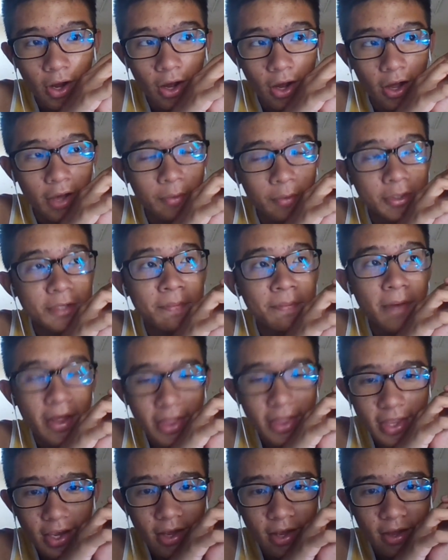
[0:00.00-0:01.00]
It was a
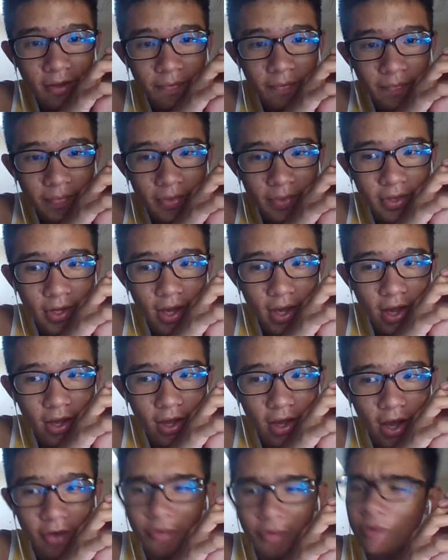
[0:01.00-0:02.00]
Monday.
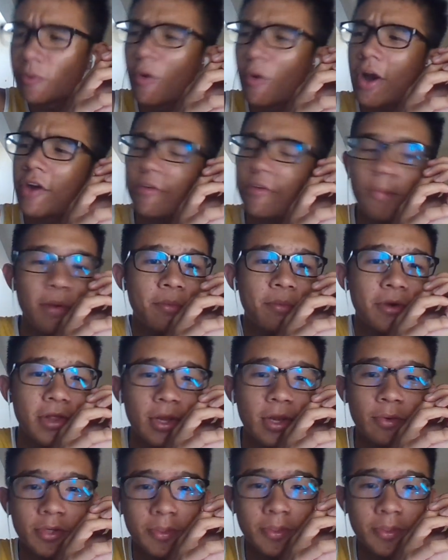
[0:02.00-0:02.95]
I don't know why I remember that was a